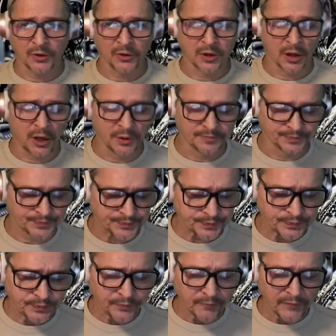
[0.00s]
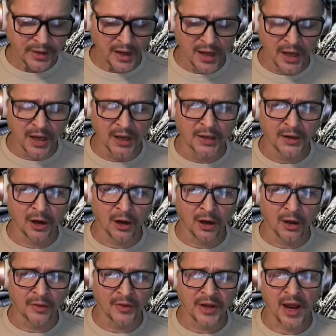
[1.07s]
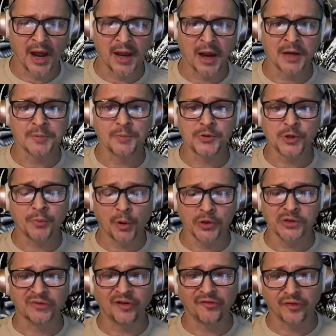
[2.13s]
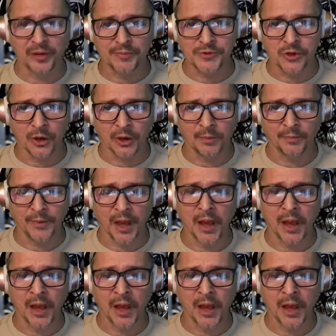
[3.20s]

Okay and uh, the guy uh, supposedly flips on him.